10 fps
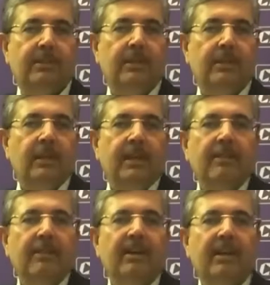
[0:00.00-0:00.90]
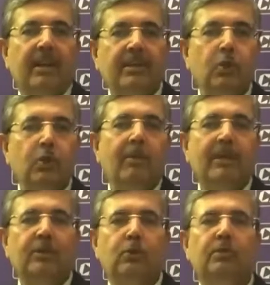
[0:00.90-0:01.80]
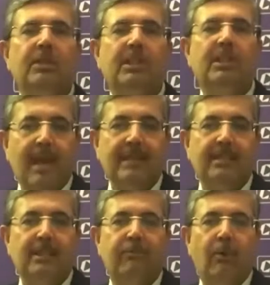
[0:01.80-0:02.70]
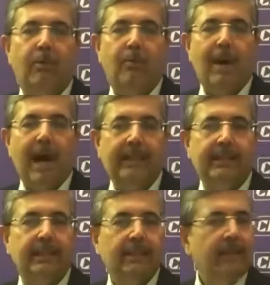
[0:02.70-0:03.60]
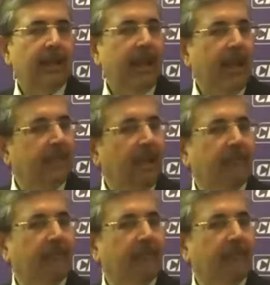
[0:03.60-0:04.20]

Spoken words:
if a consumer chooses more e-commerce as the basis for buying,